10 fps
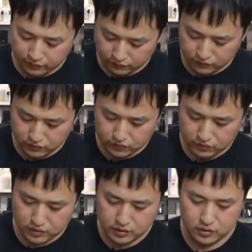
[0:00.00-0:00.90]
for
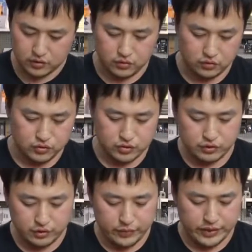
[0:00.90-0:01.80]
your
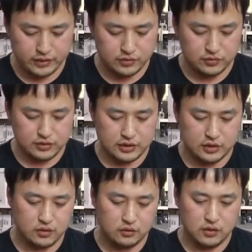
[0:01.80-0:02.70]
shoulder pad to sit
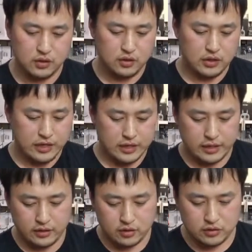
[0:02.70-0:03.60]
on,
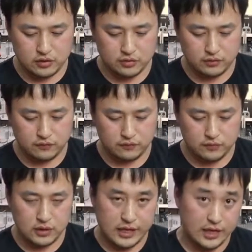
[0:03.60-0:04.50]
and also
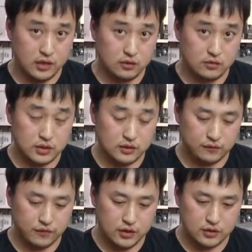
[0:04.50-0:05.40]
the handles in the
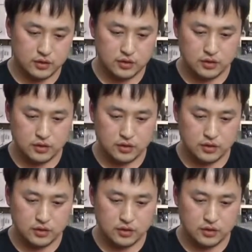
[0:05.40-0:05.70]
front.